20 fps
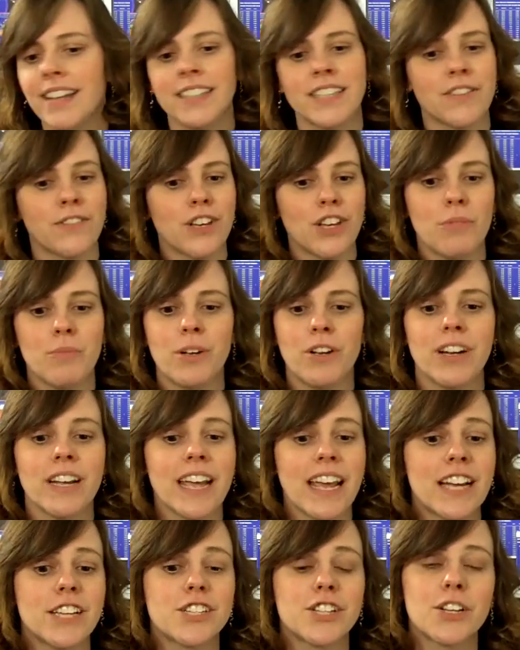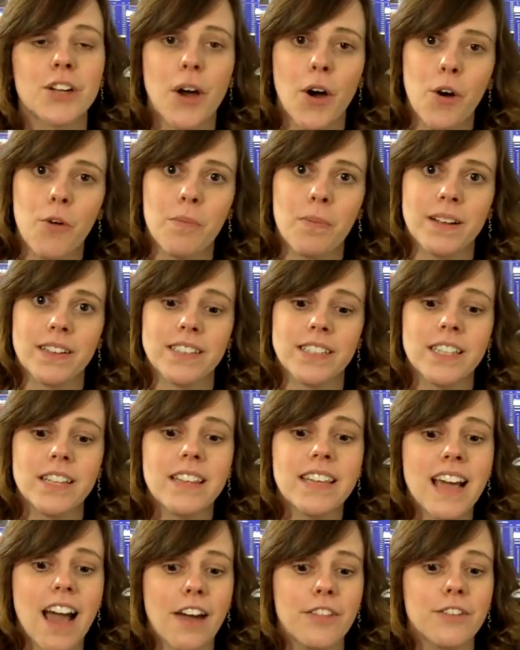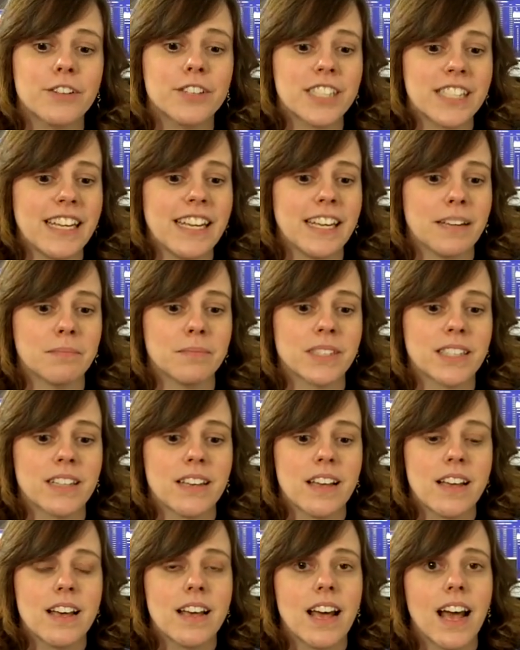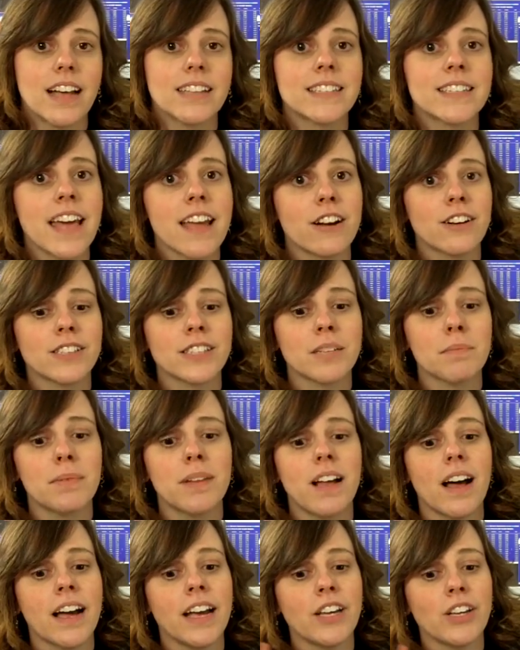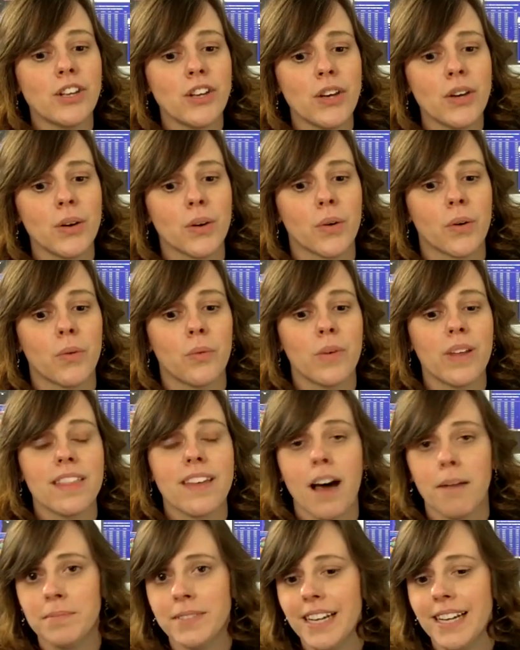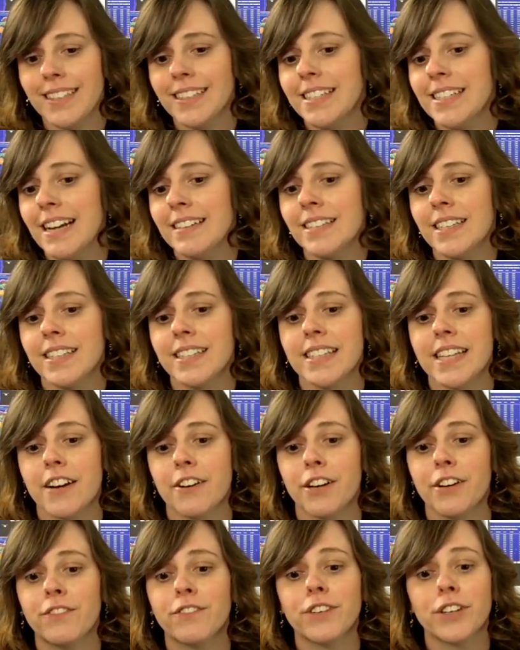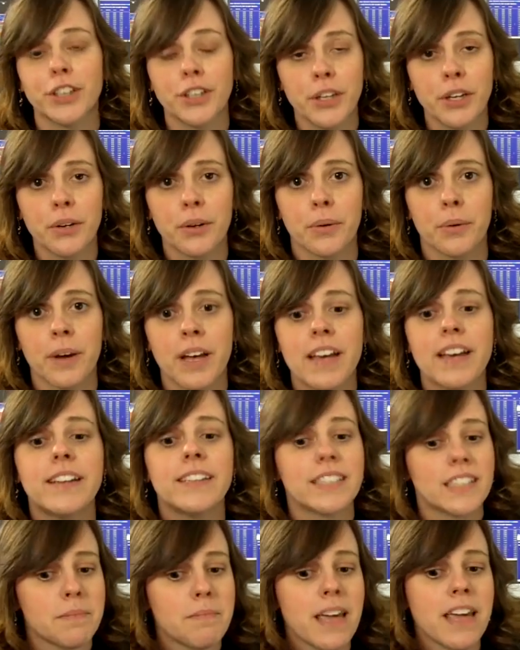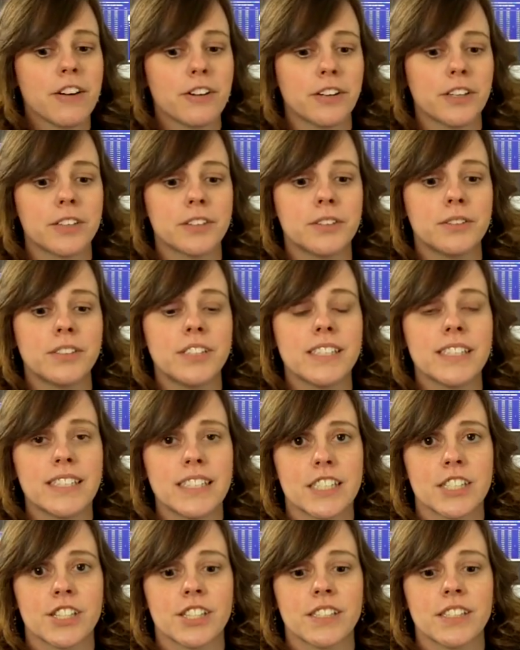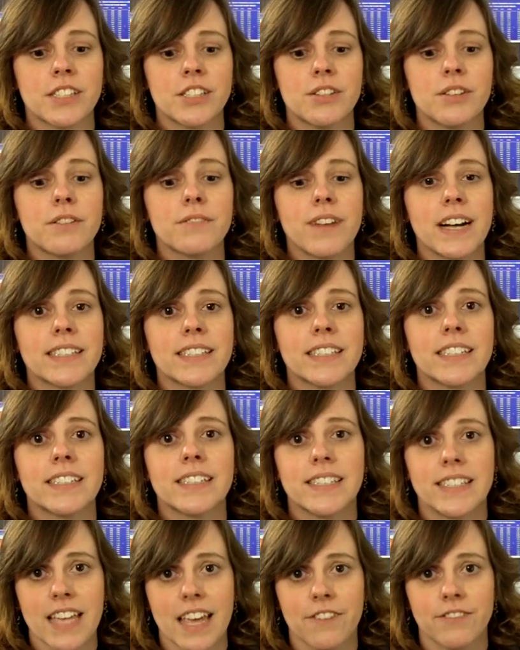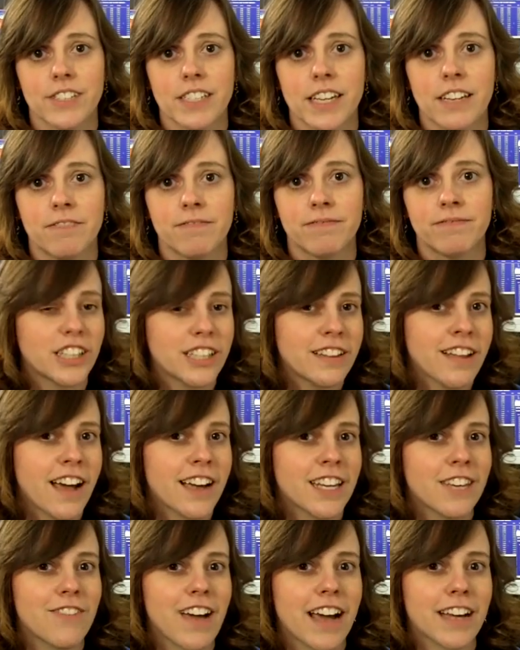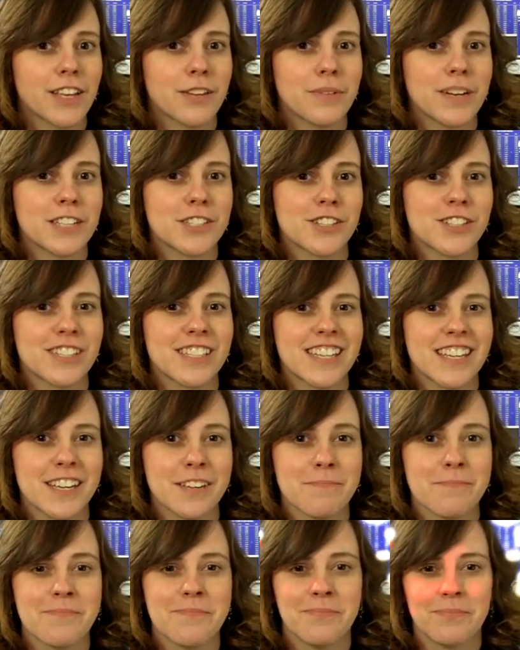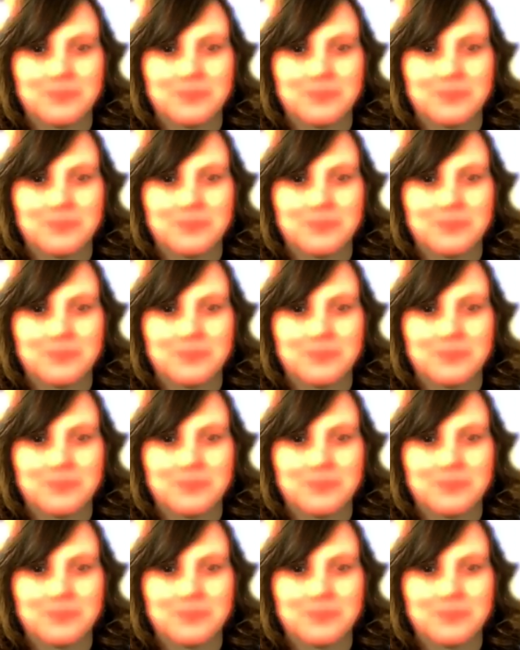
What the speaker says: lines of communication open to the other teams, as they are supplying you with updates necessary for you to make critical decisions to the residents' safety. Good luck, evacuation team.